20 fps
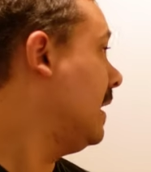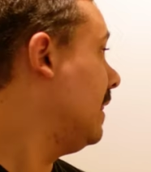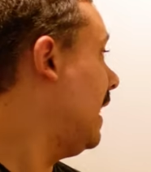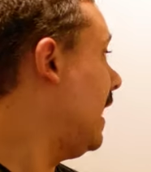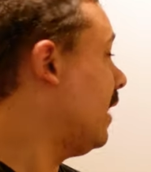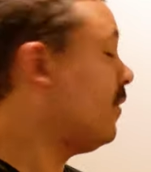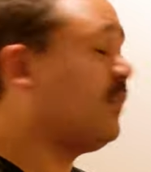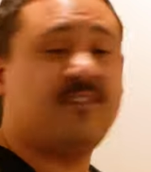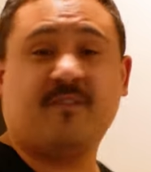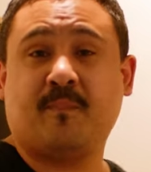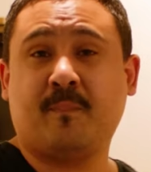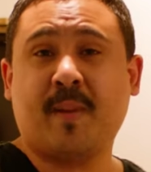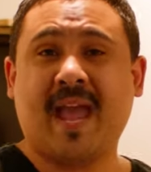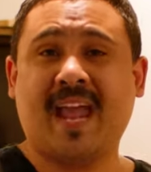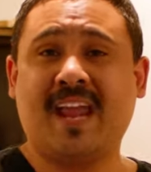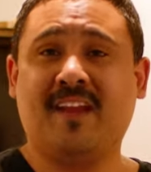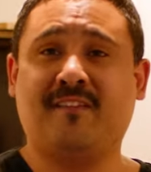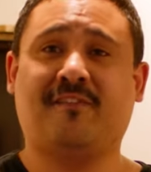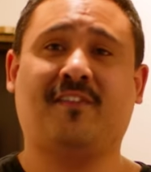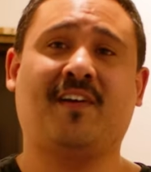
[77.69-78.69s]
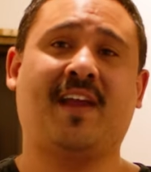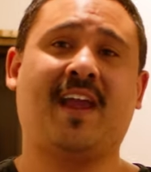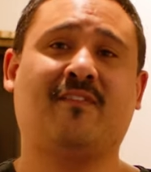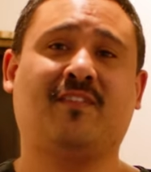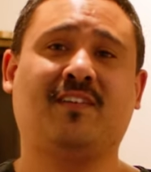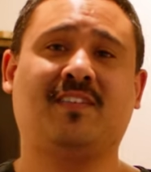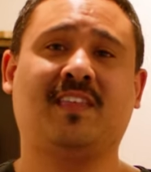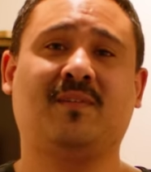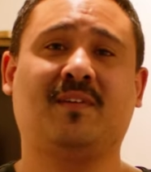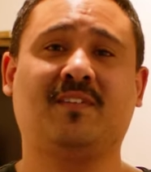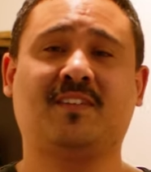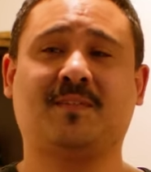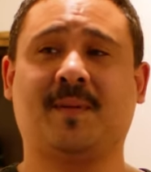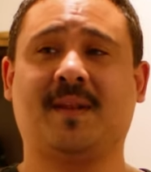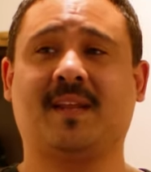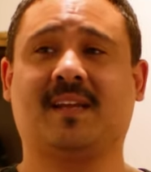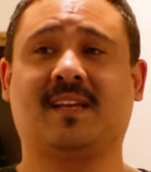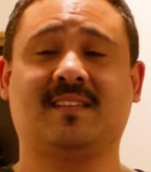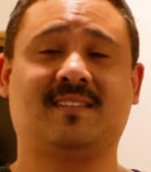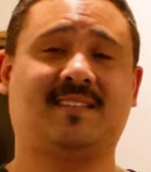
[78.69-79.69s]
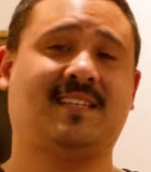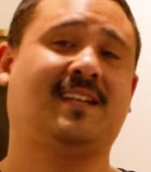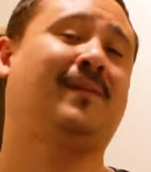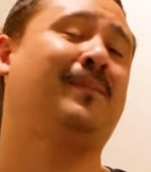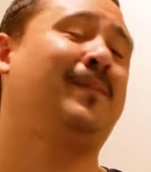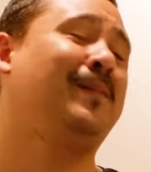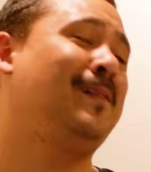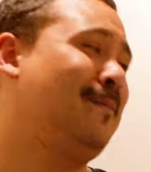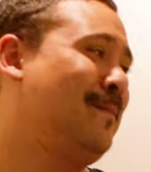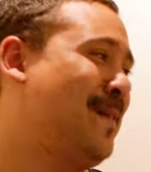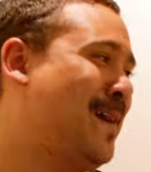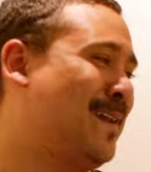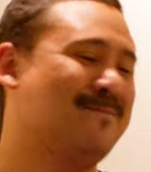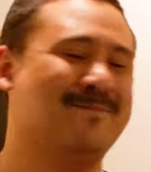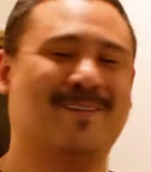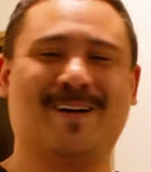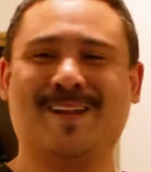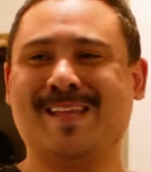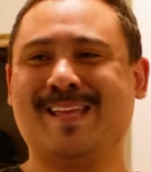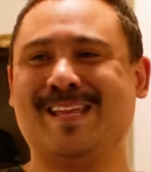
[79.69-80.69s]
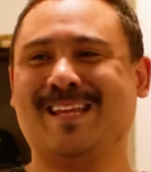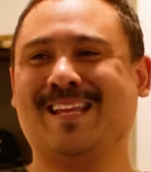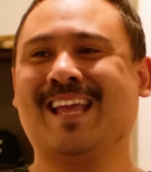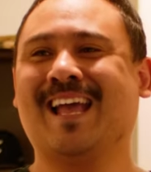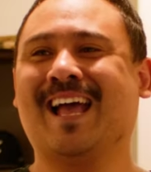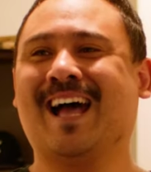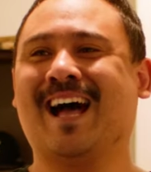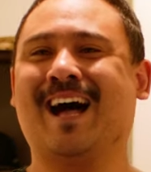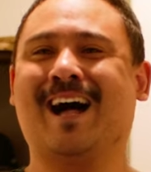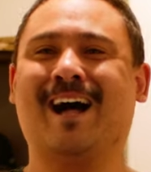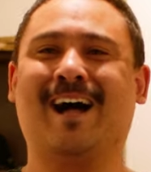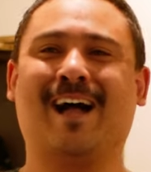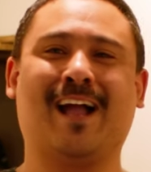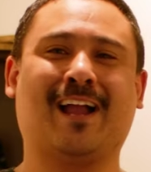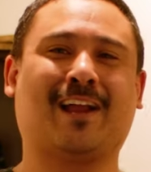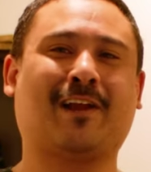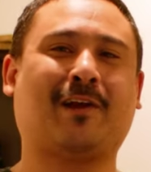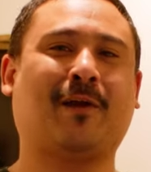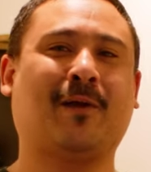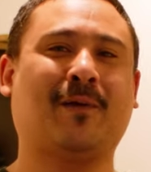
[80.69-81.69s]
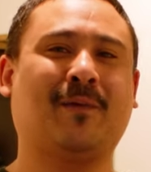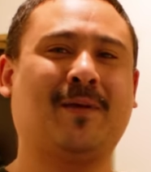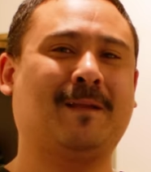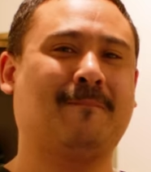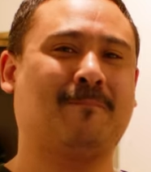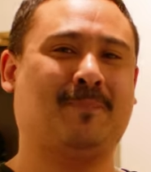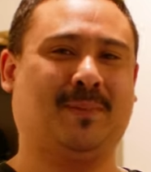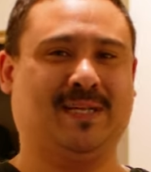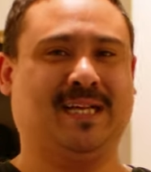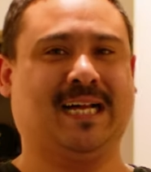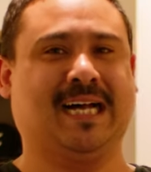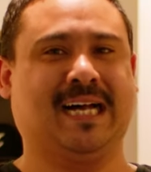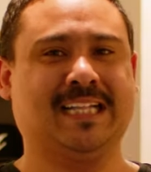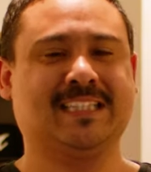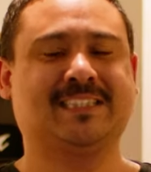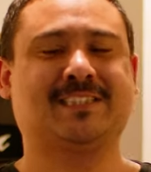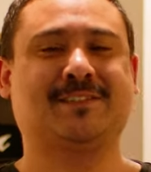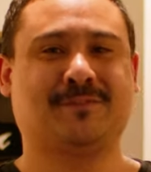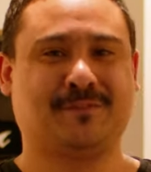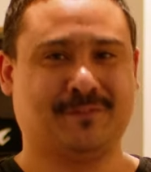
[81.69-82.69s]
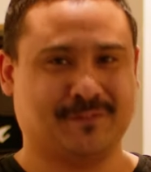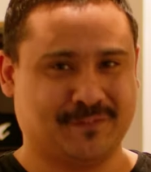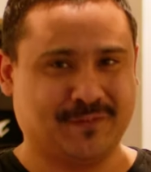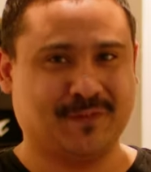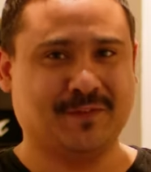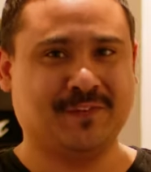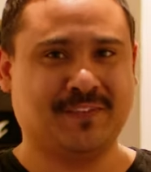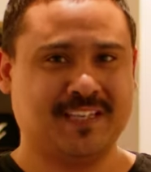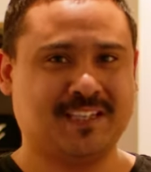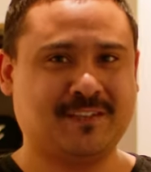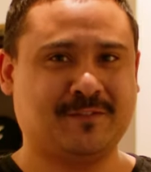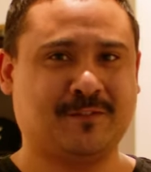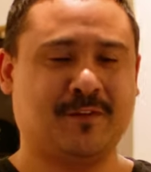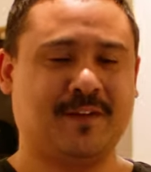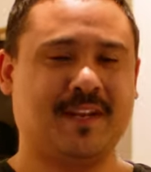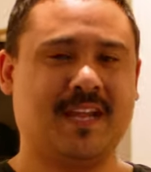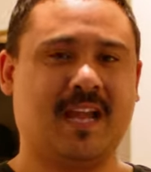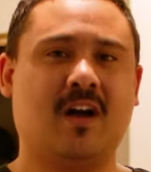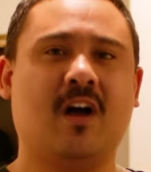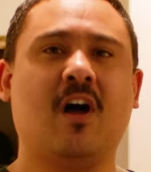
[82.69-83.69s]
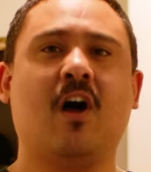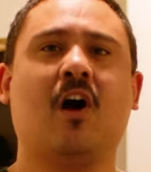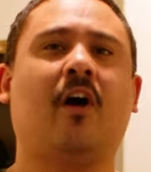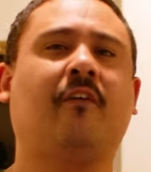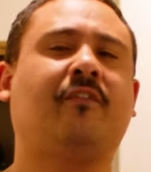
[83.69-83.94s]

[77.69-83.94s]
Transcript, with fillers: Like, we've paid for everything. We've spent a considerable amount of money accruing parts for this for now.